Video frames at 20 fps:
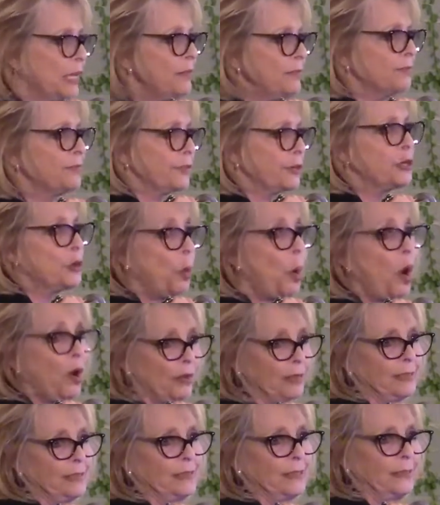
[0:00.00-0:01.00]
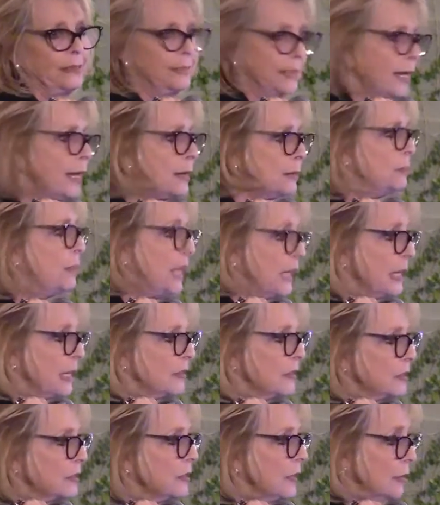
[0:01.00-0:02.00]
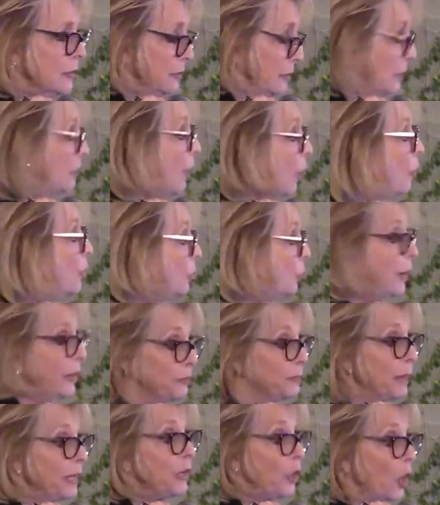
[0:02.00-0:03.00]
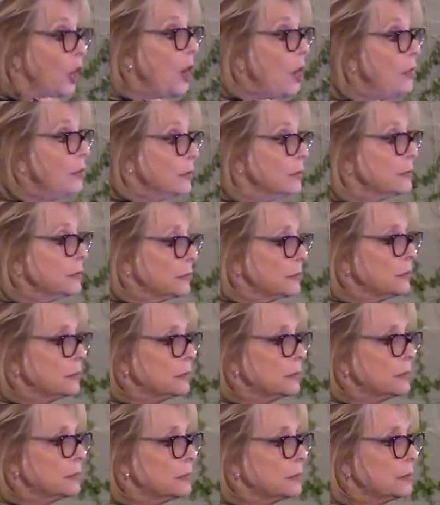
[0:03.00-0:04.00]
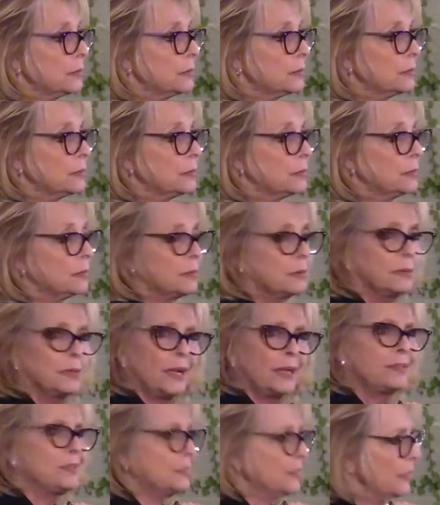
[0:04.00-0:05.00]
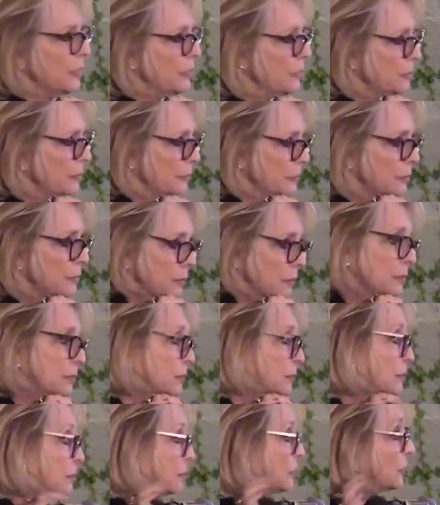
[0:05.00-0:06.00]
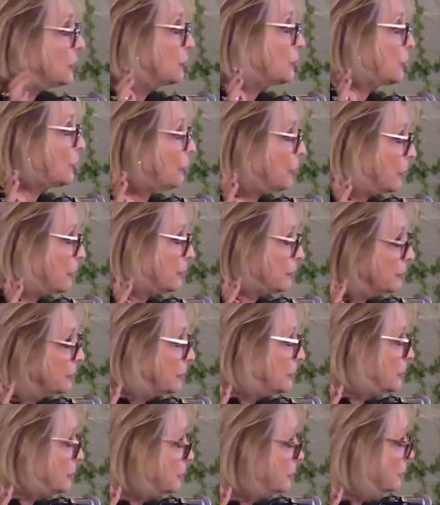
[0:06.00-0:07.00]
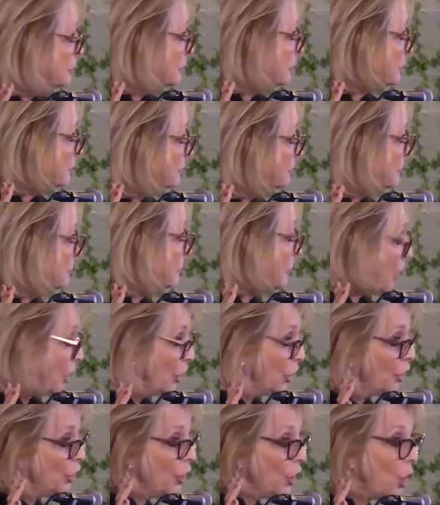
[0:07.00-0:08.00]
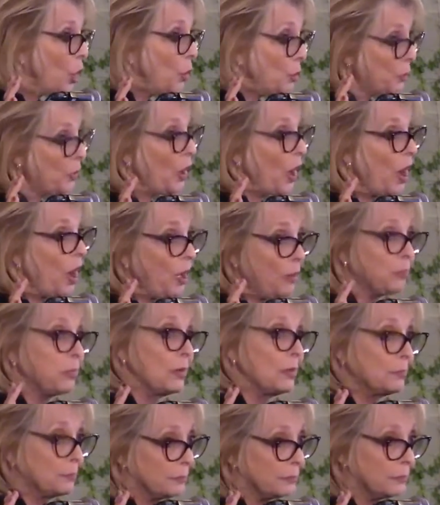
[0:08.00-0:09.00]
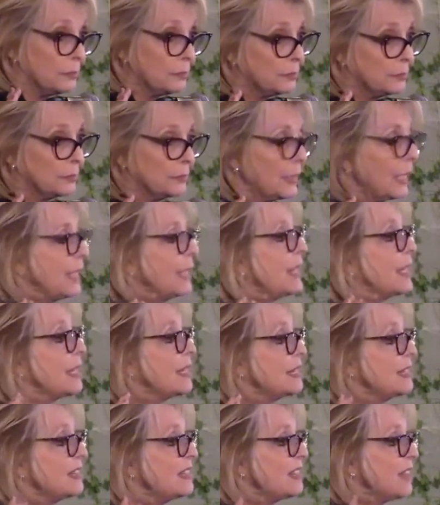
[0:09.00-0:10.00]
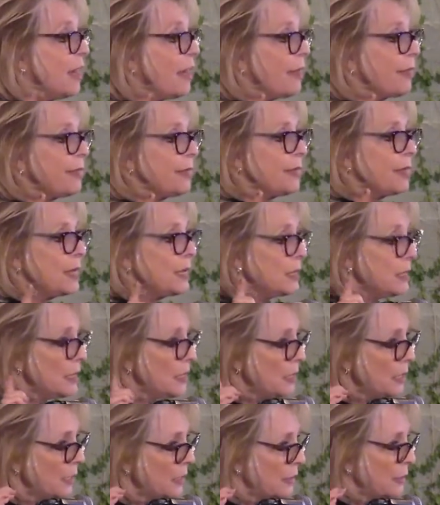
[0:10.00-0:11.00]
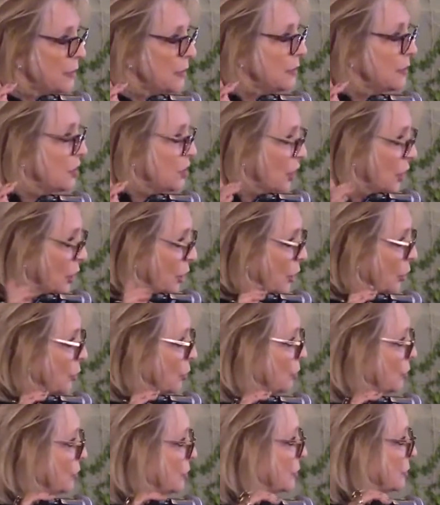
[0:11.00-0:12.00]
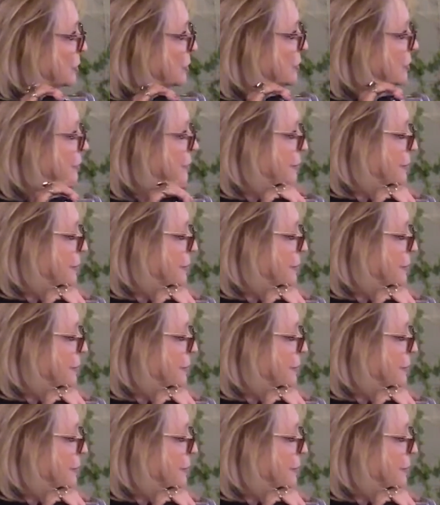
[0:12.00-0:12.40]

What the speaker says: leaving for New Orleans in 10 minutes. You going with me, girl? I said, sure. No problem. Nothing to lose.